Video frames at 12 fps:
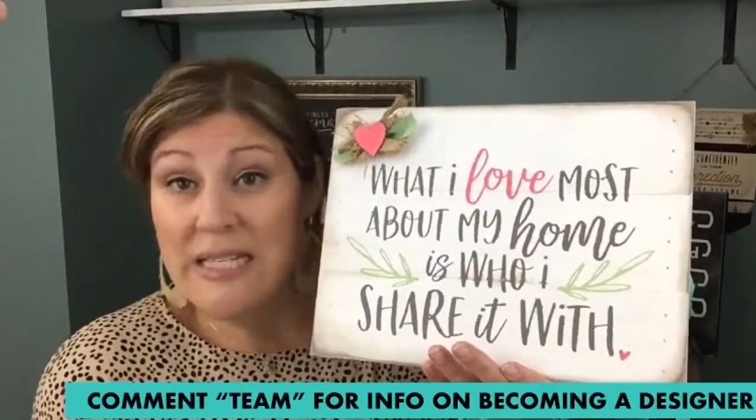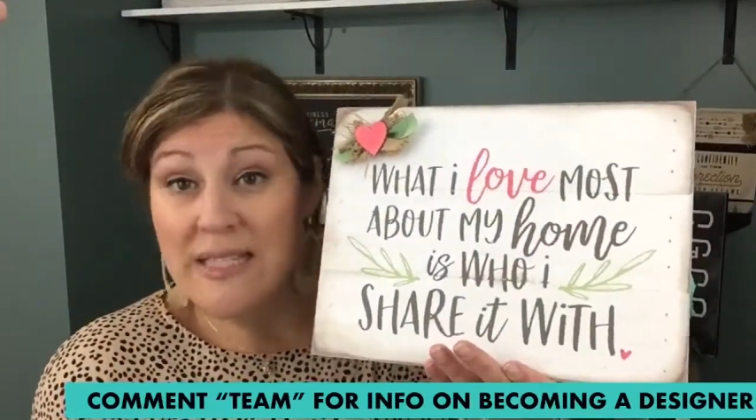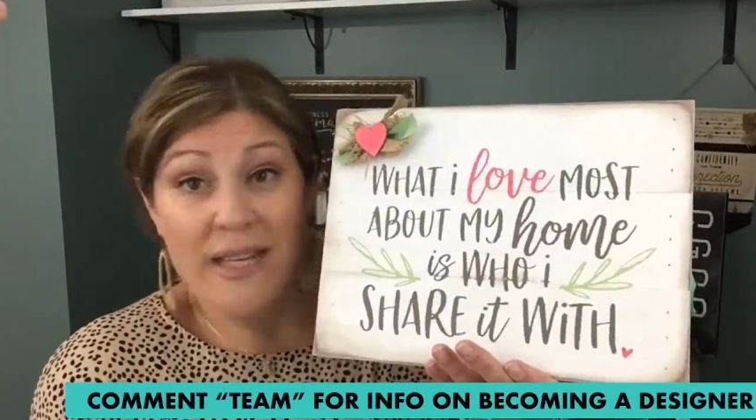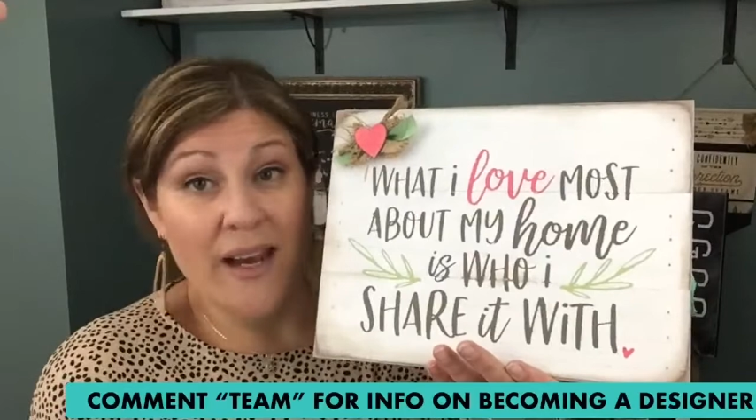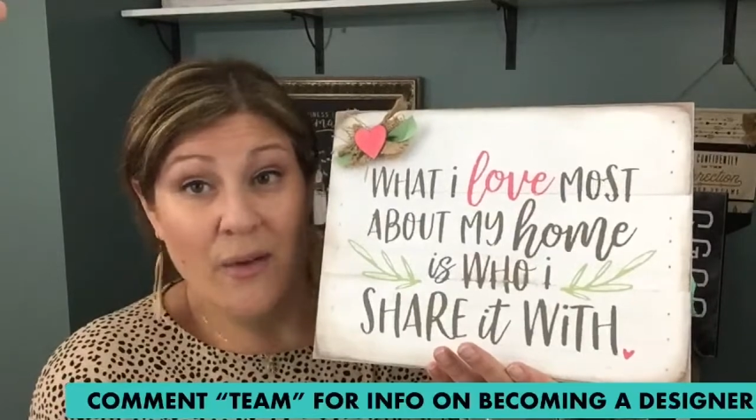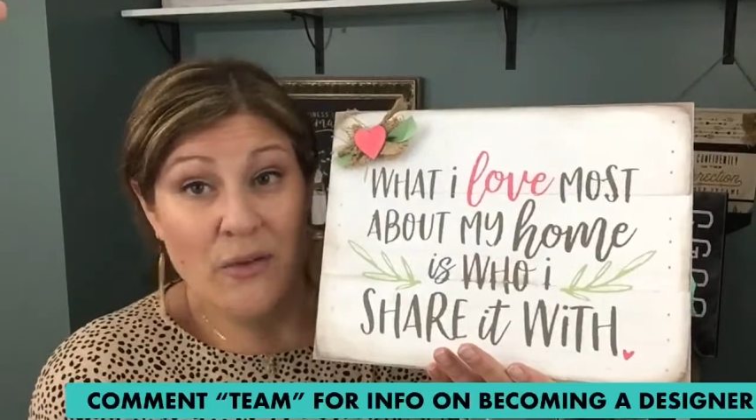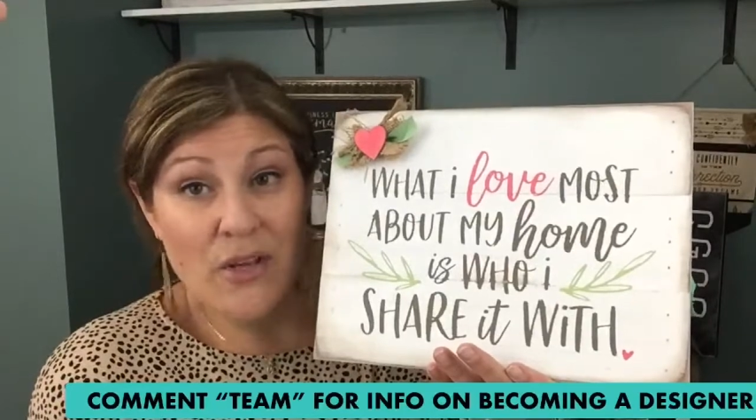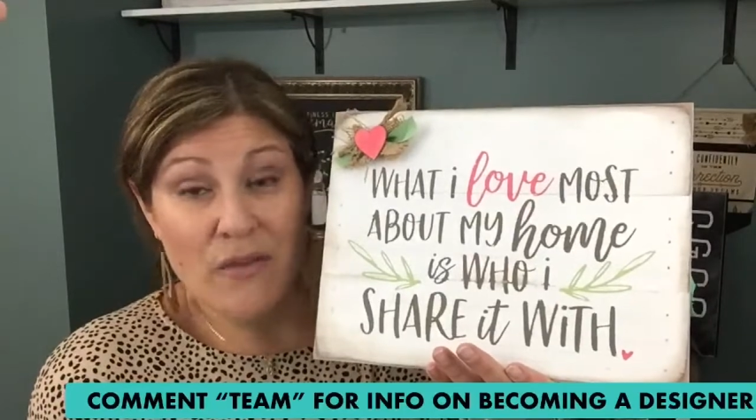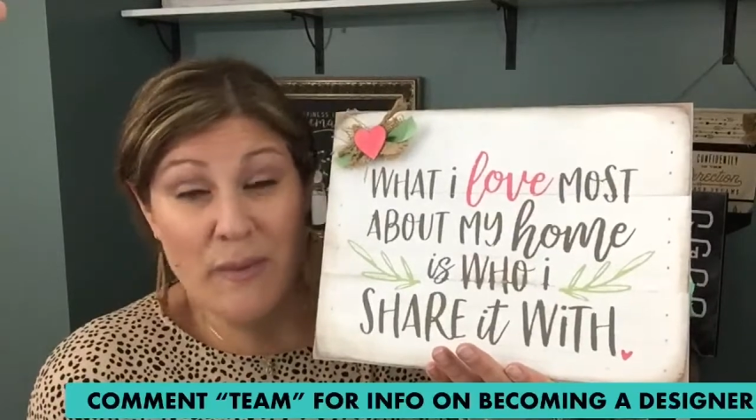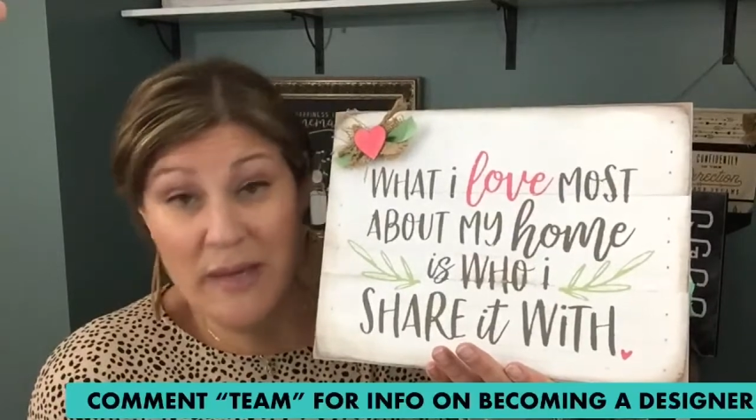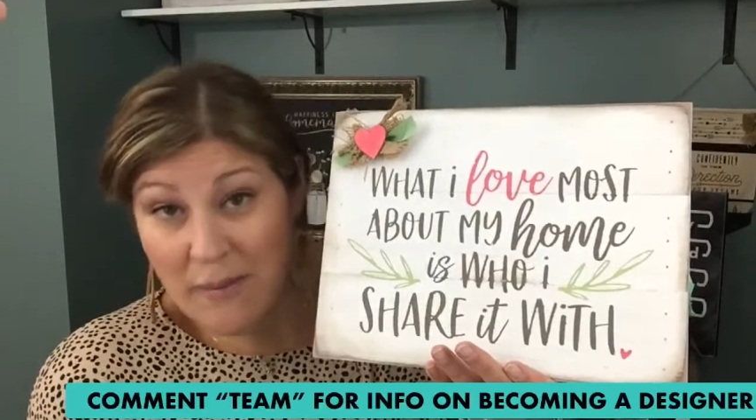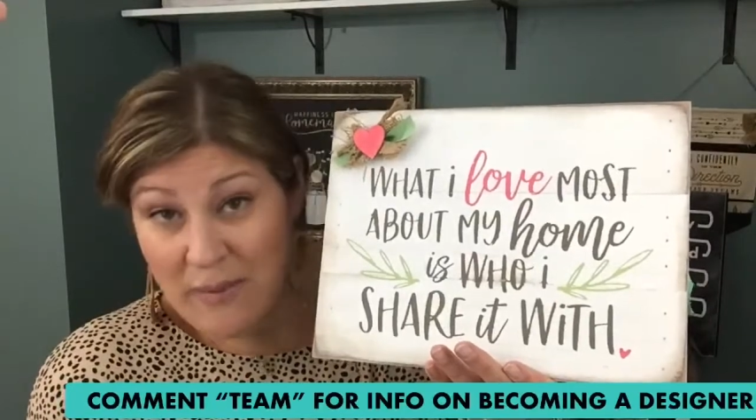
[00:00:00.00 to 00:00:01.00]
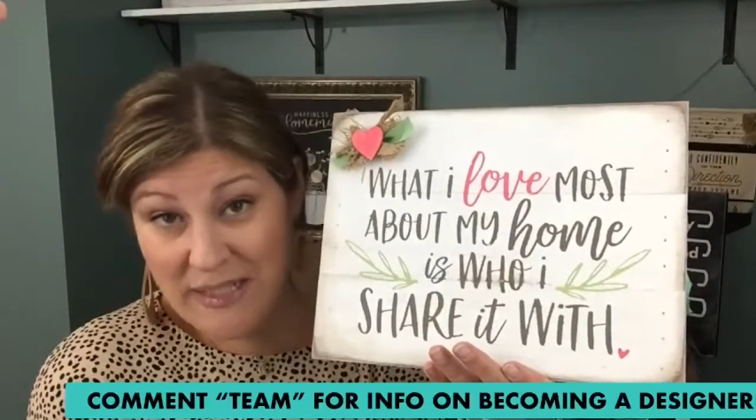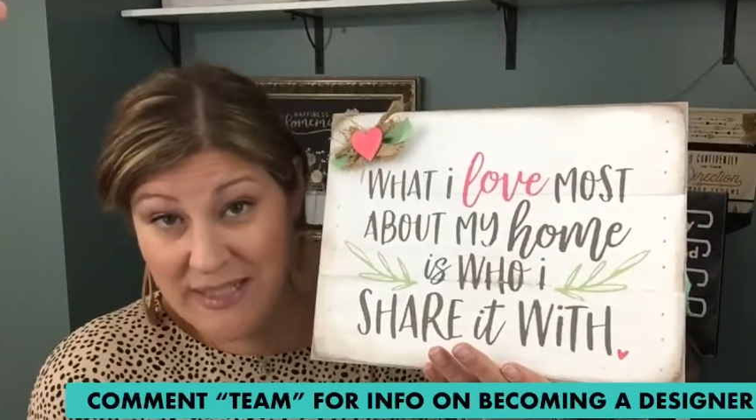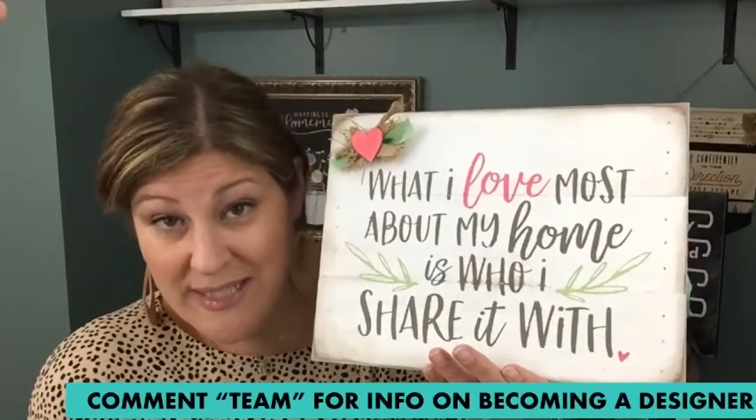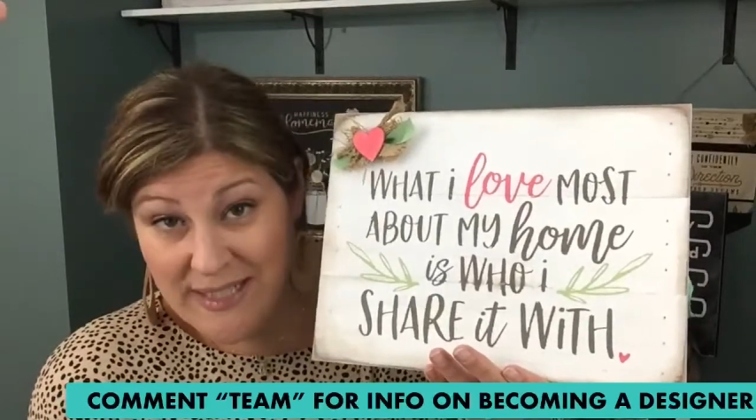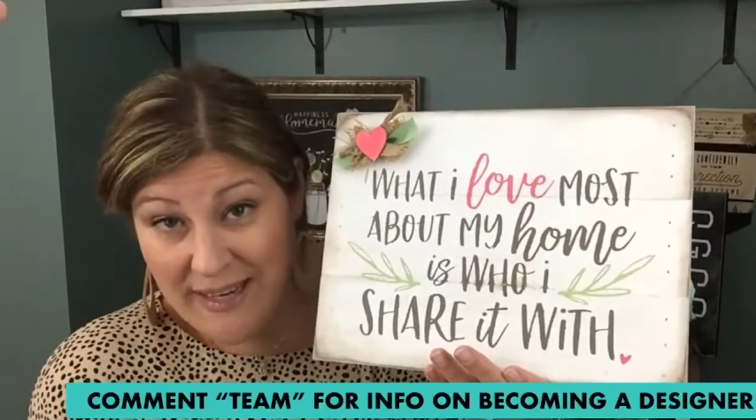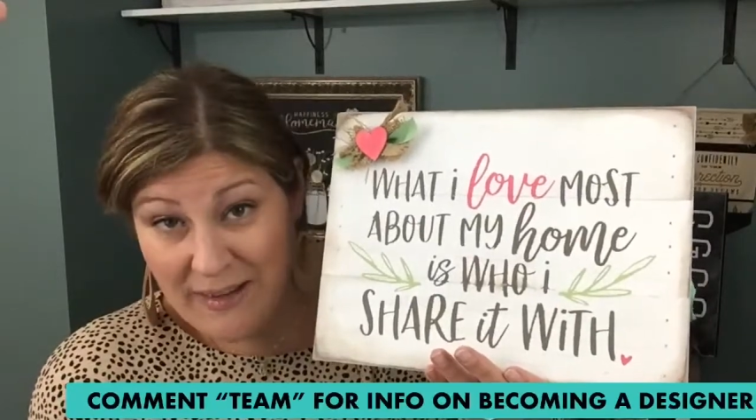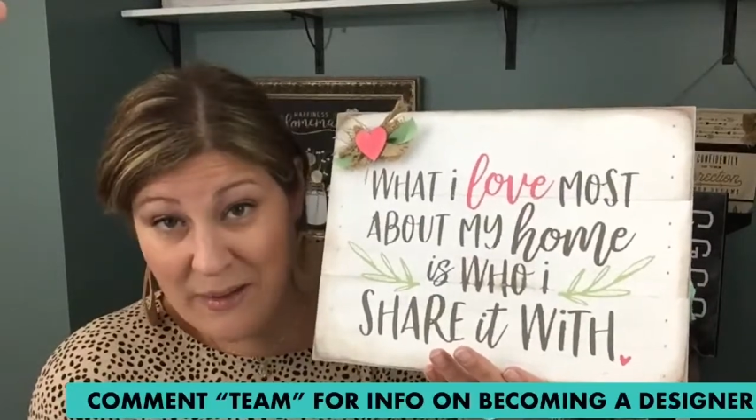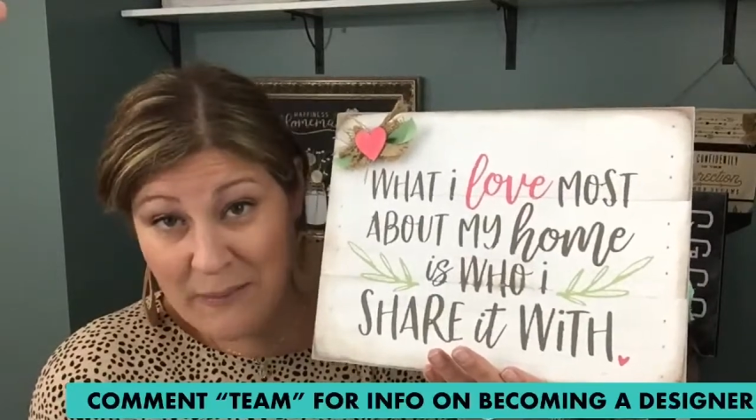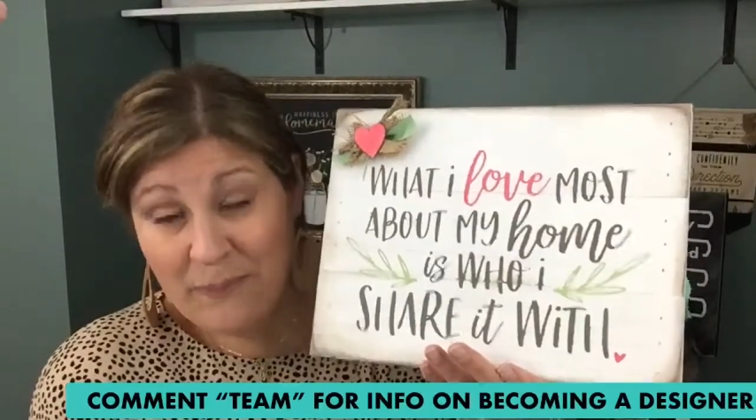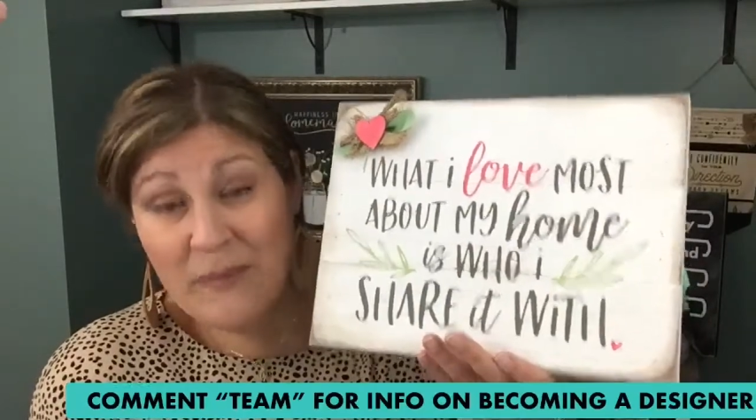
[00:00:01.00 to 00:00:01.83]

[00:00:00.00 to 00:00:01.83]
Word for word: ins and outs of becoming a designer.